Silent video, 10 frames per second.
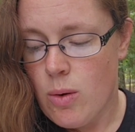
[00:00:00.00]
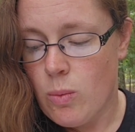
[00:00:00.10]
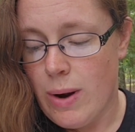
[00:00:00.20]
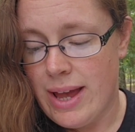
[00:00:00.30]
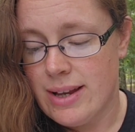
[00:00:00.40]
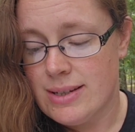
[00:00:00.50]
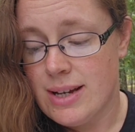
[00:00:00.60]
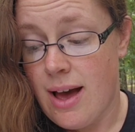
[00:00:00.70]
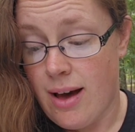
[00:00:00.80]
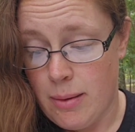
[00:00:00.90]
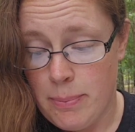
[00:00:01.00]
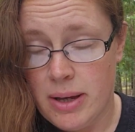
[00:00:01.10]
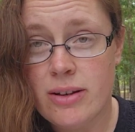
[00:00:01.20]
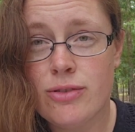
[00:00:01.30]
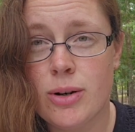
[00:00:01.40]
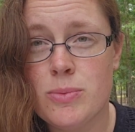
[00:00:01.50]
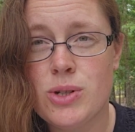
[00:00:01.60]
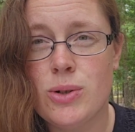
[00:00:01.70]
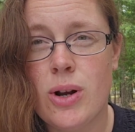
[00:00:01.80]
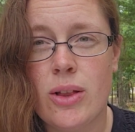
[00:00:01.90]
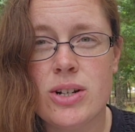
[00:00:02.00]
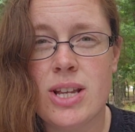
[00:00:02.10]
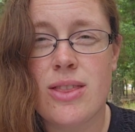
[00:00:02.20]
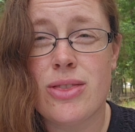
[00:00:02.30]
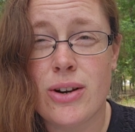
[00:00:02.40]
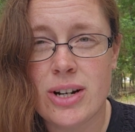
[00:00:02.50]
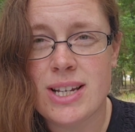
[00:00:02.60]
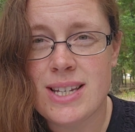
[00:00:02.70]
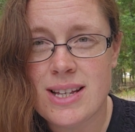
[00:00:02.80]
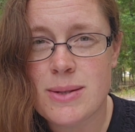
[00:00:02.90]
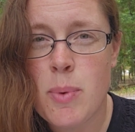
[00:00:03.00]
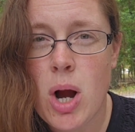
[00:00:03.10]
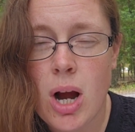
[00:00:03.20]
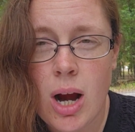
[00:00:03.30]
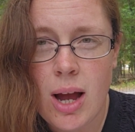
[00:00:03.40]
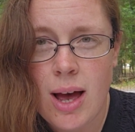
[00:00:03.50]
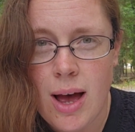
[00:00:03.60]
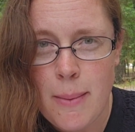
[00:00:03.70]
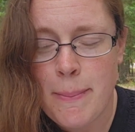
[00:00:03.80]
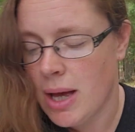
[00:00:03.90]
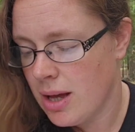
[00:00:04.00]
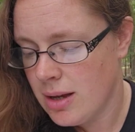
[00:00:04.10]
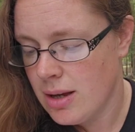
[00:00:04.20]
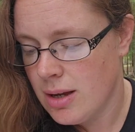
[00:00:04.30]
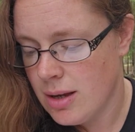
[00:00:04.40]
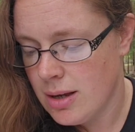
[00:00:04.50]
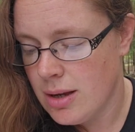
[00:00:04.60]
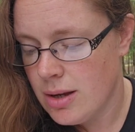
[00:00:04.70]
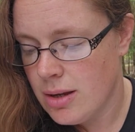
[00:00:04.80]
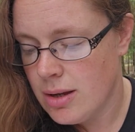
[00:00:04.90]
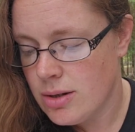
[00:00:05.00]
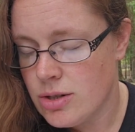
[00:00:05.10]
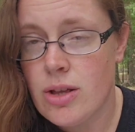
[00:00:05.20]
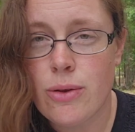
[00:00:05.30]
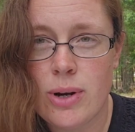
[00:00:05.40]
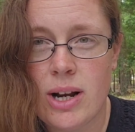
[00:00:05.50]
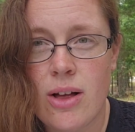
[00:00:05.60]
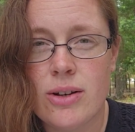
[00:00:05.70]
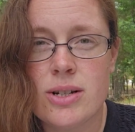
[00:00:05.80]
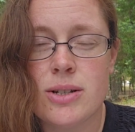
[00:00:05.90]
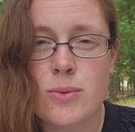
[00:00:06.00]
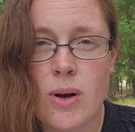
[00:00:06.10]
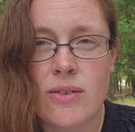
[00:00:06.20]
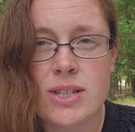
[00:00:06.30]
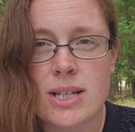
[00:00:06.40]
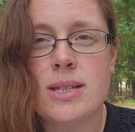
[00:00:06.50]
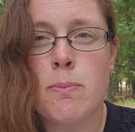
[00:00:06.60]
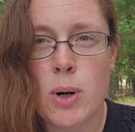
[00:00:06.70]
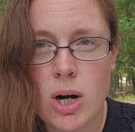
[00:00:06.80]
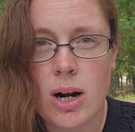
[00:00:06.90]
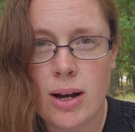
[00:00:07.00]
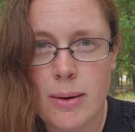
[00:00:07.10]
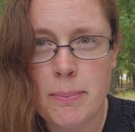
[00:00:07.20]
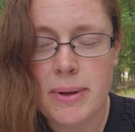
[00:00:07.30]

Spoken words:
went up from $2.30 per cup to $3.12 per cup.